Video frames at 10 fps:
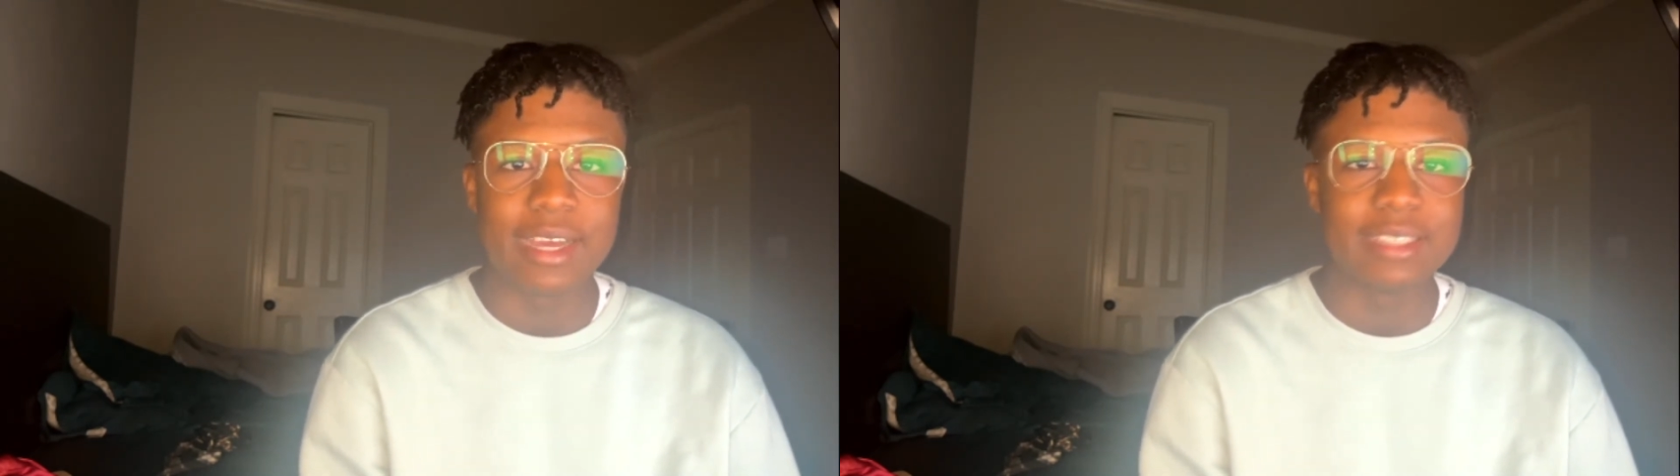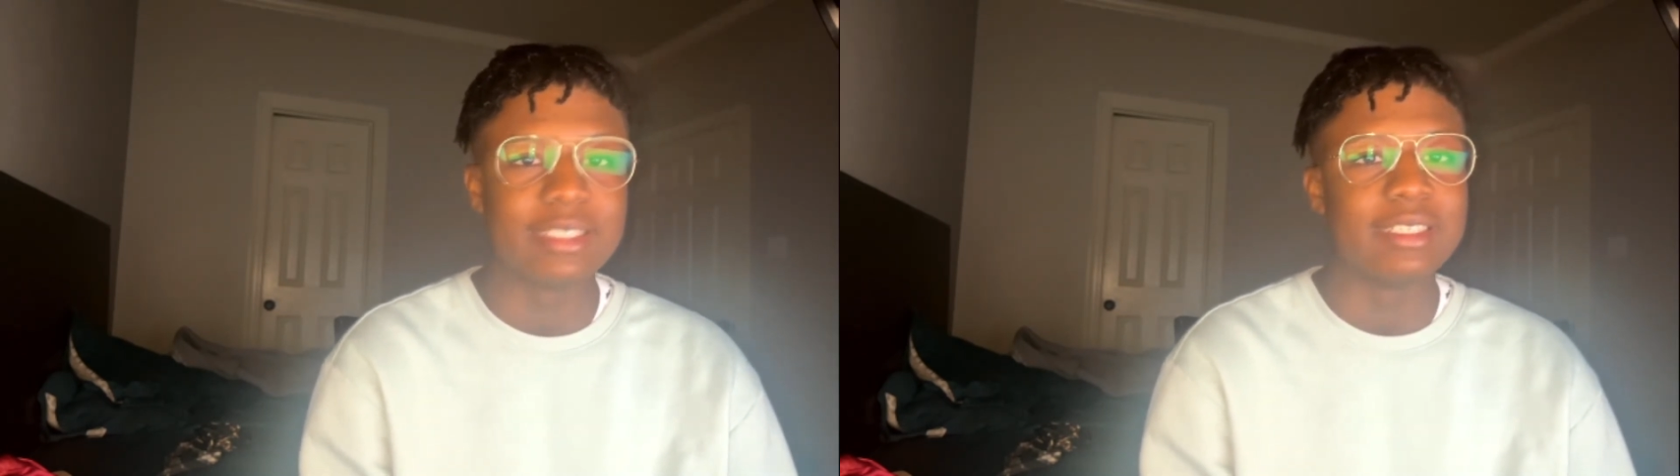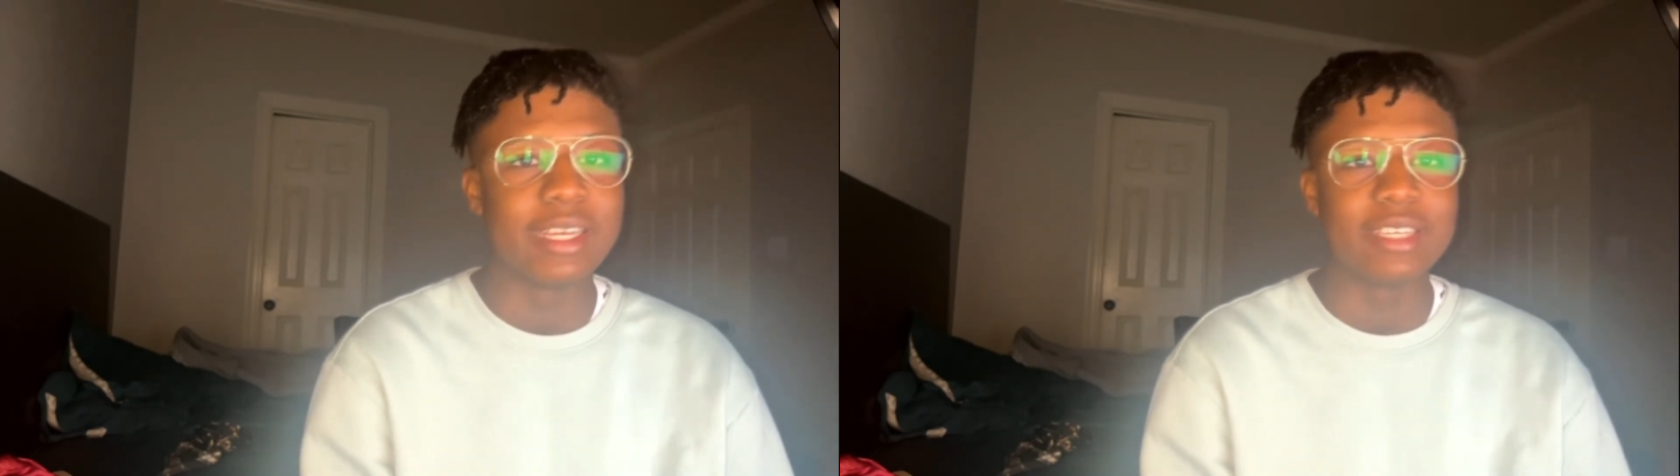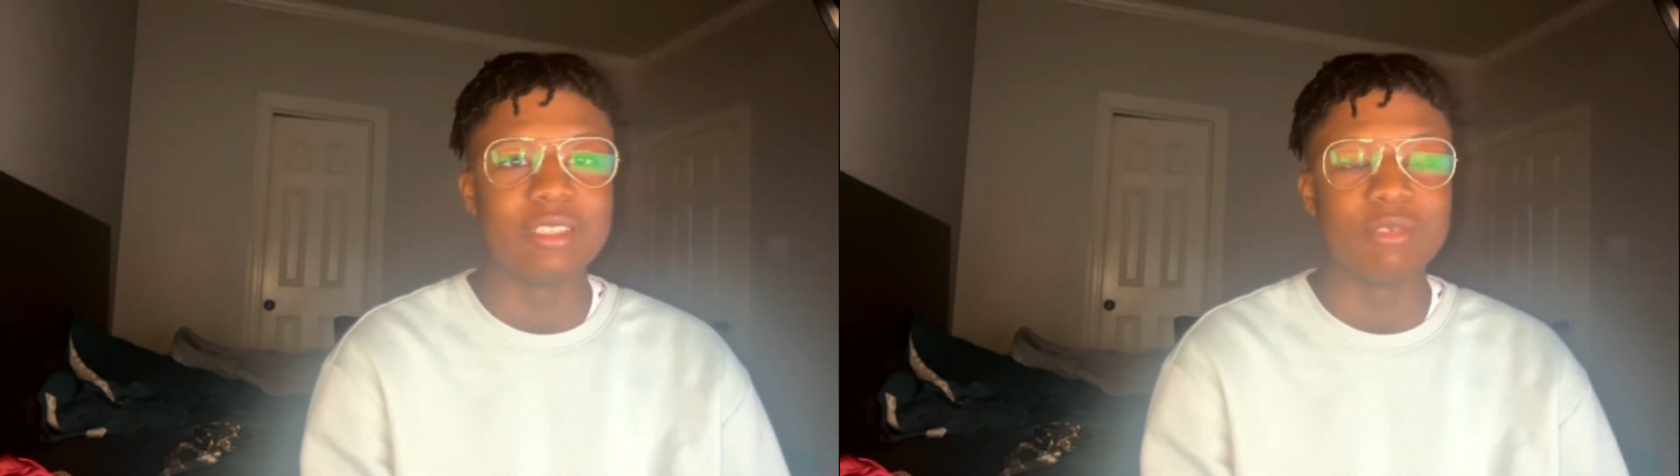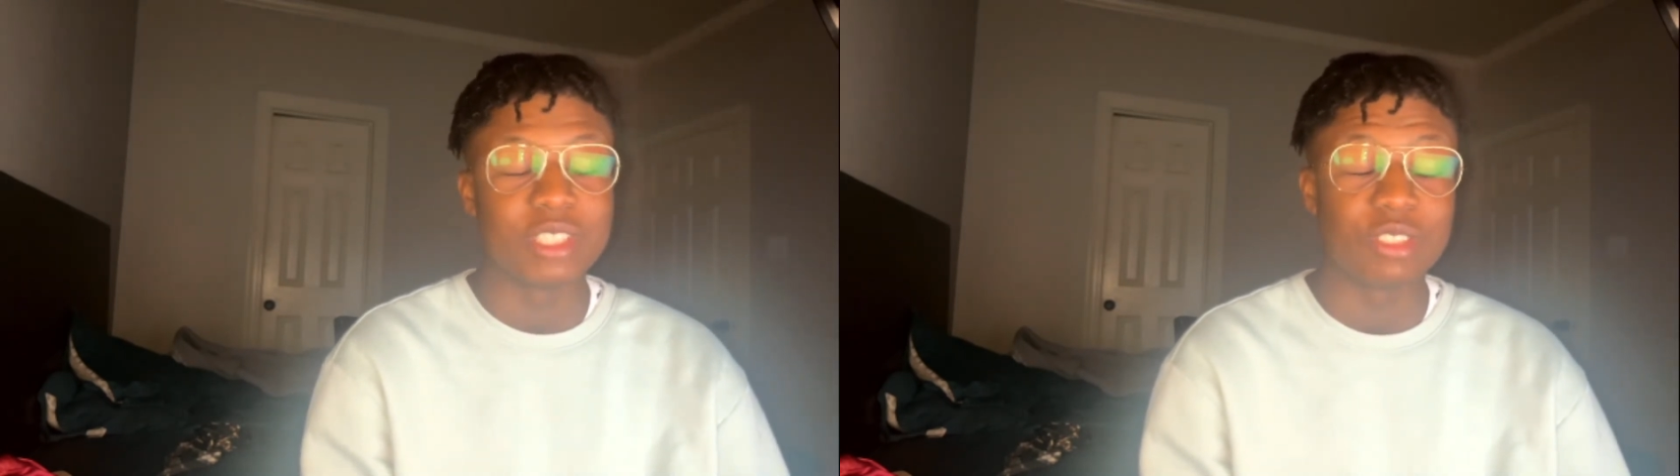as a Laker,
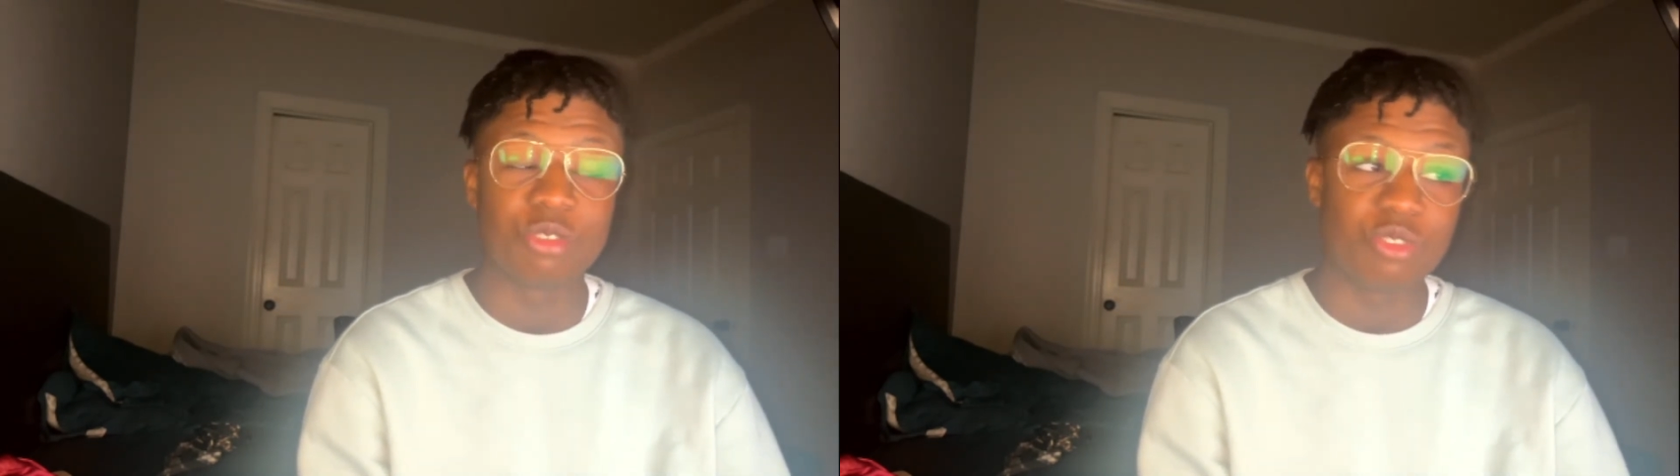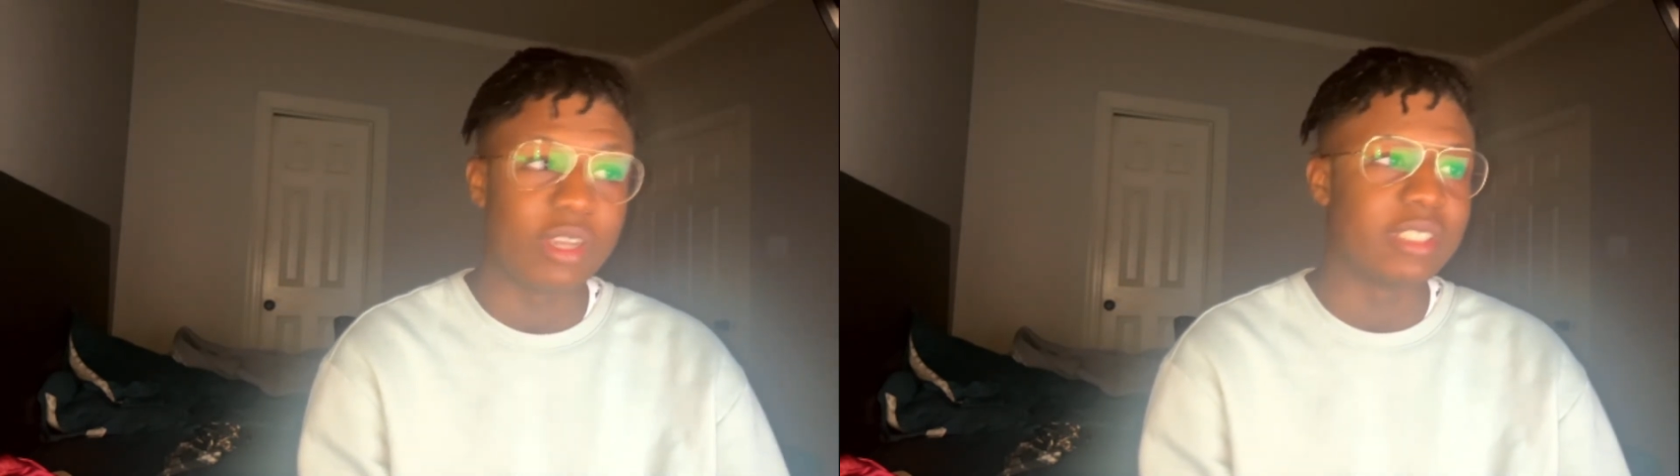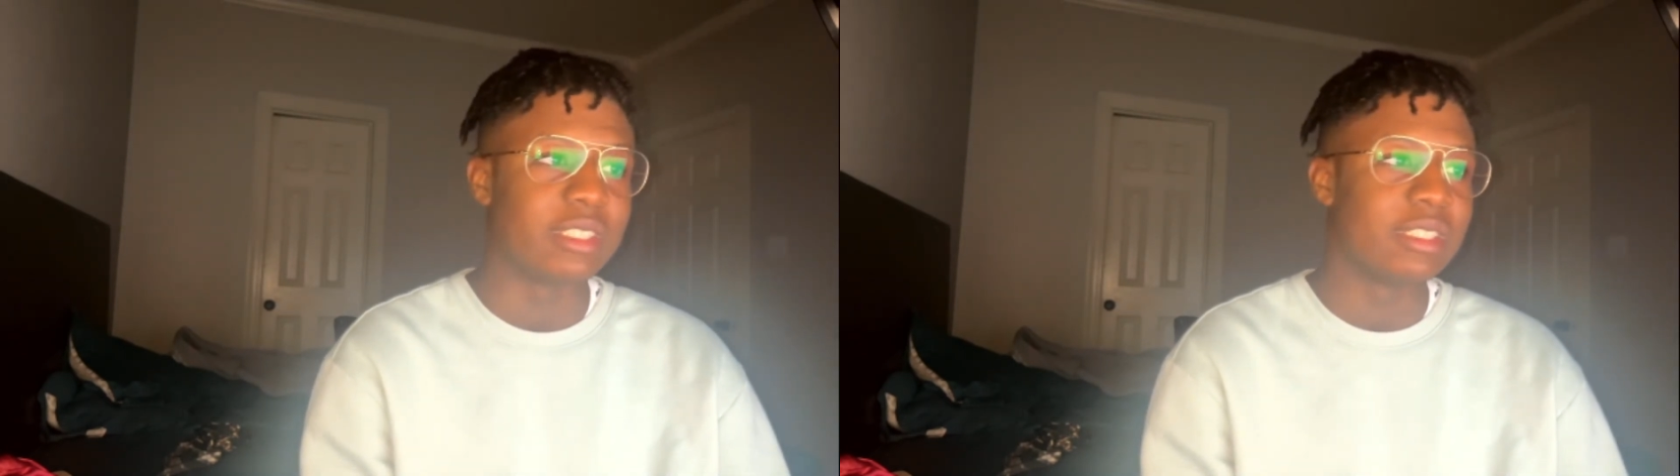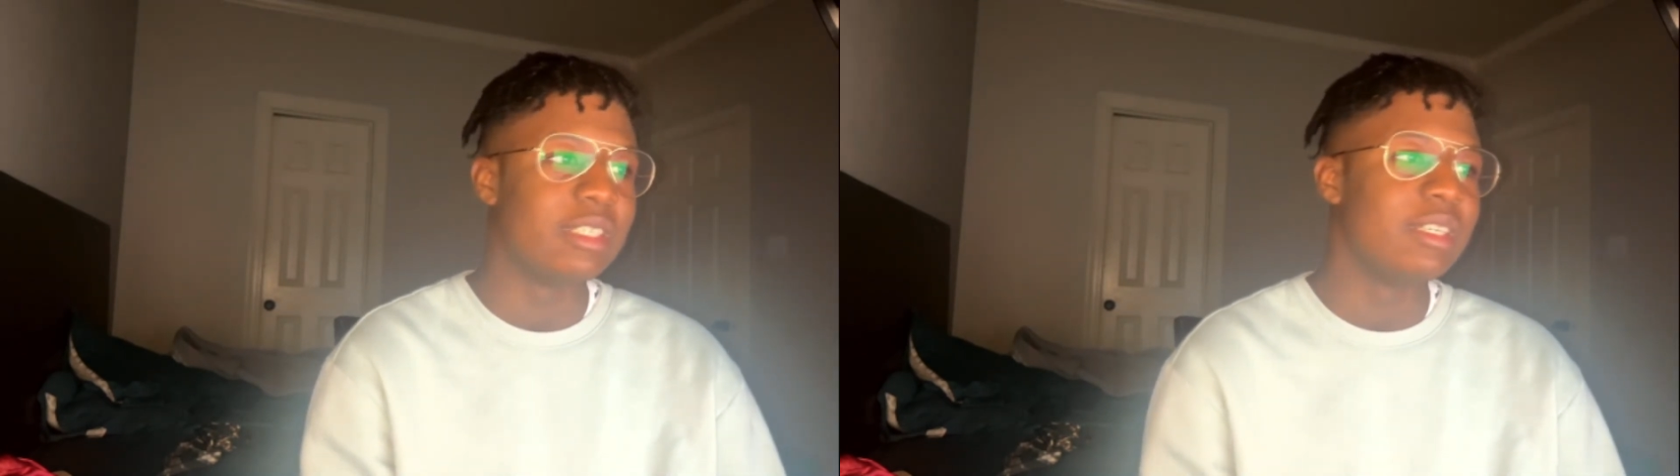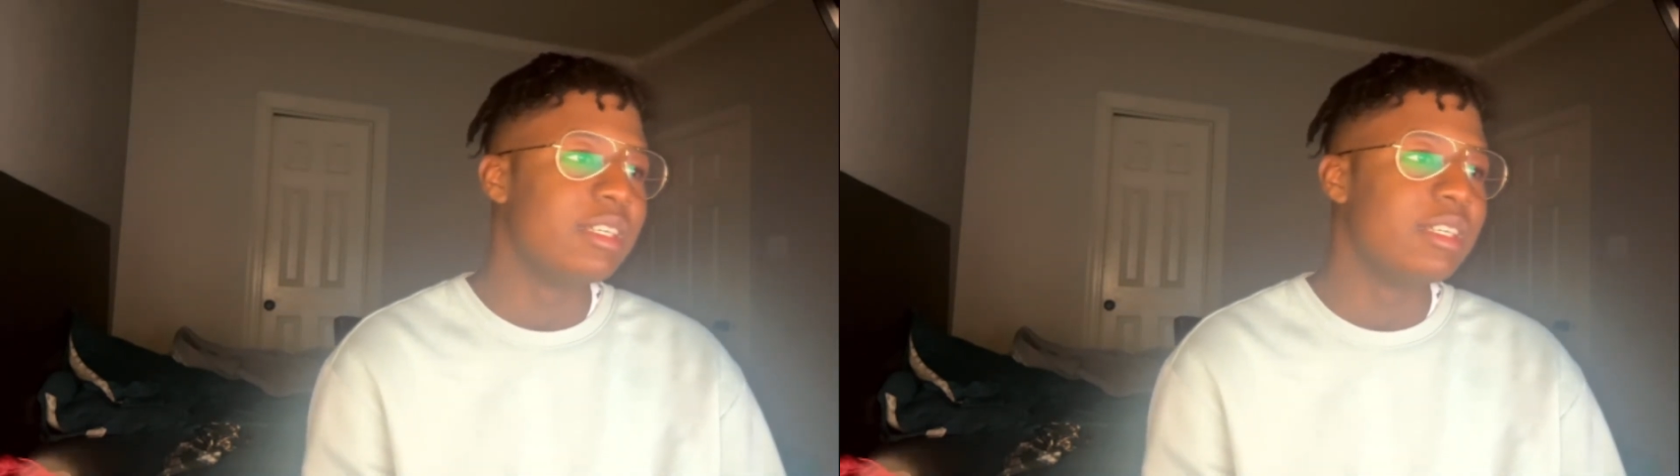which is crazy.